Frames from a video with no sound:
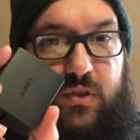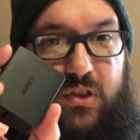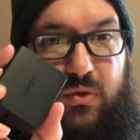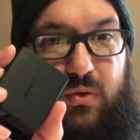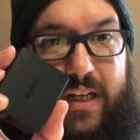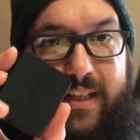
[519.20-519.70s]

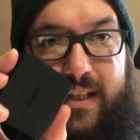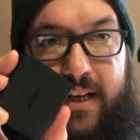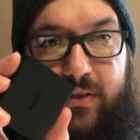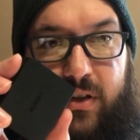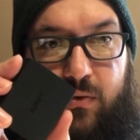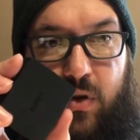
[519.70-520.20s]

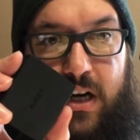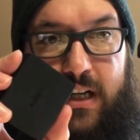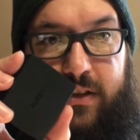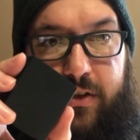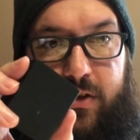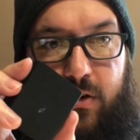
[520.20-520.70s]
27
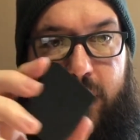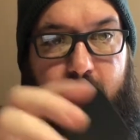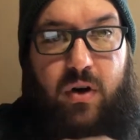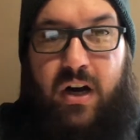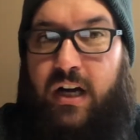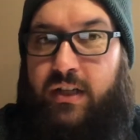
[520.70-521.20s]
watt to 30
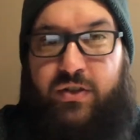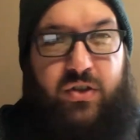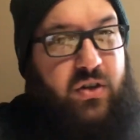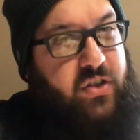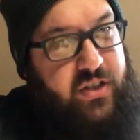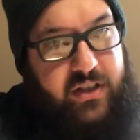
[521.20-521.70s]
watt,
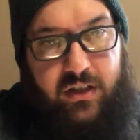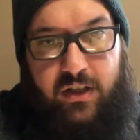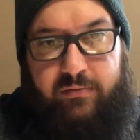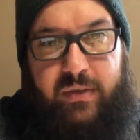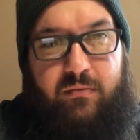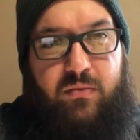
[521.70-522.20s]
charge just a
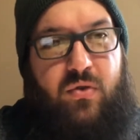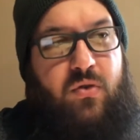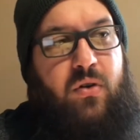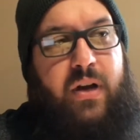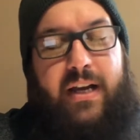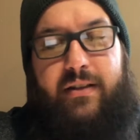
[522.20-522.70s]
little bit
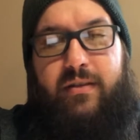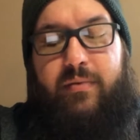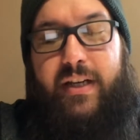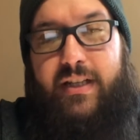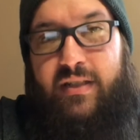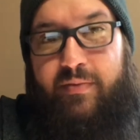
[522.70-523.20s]
more as to
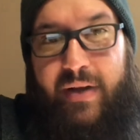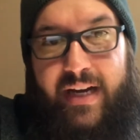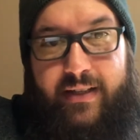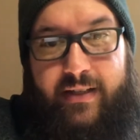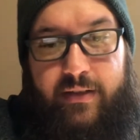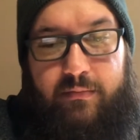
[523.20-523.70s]
be
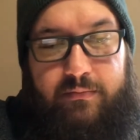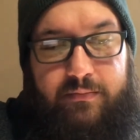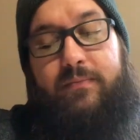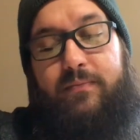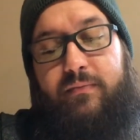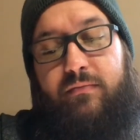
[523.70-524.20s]
expected.
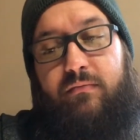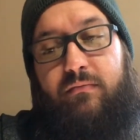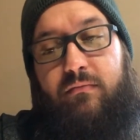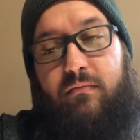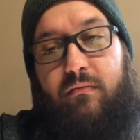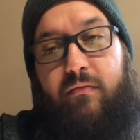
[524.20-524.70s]

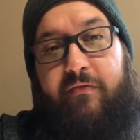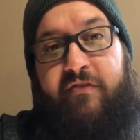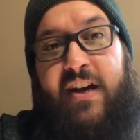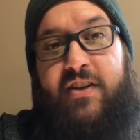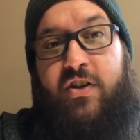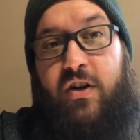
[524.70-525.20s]

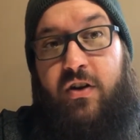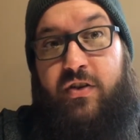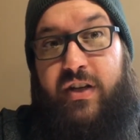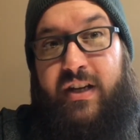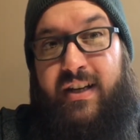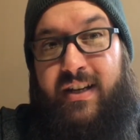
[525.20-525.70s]
Fast
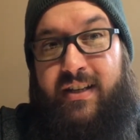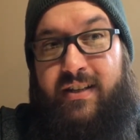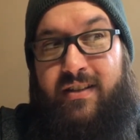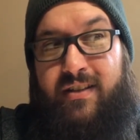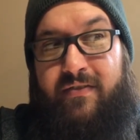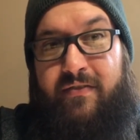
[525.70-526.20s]
charge
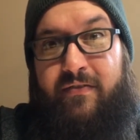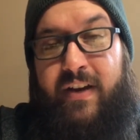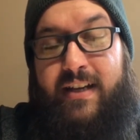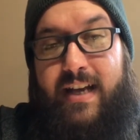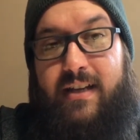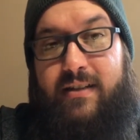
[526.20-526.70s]
is
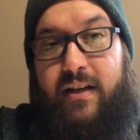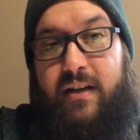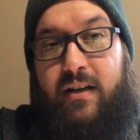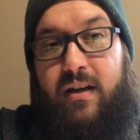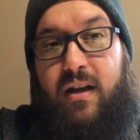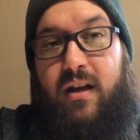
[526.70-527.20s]

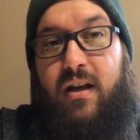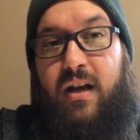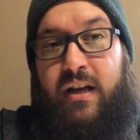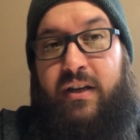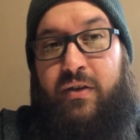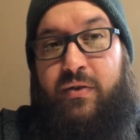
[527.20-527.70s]
fantastic.
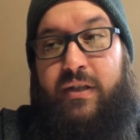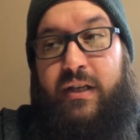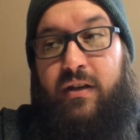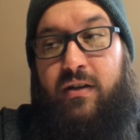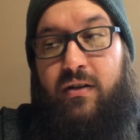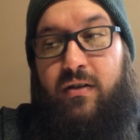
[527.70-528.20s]
I use
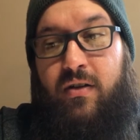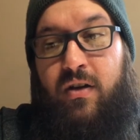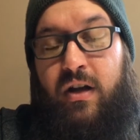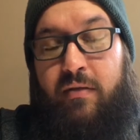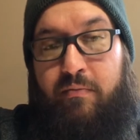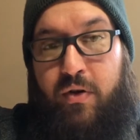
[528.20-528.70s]
it
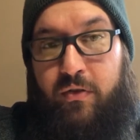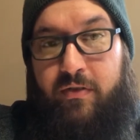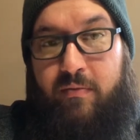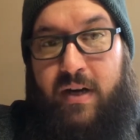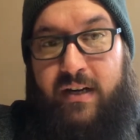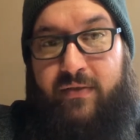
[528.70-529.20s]
on both
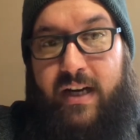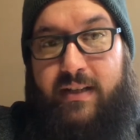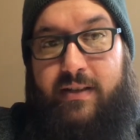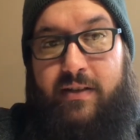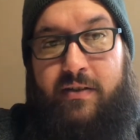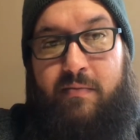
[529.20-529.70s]
of my
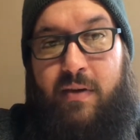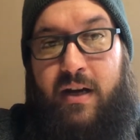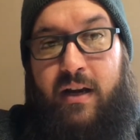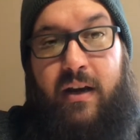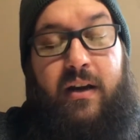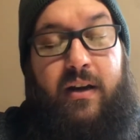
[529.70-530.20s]
devices,
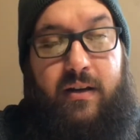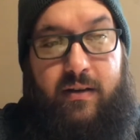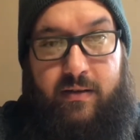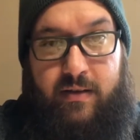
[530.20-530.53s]
my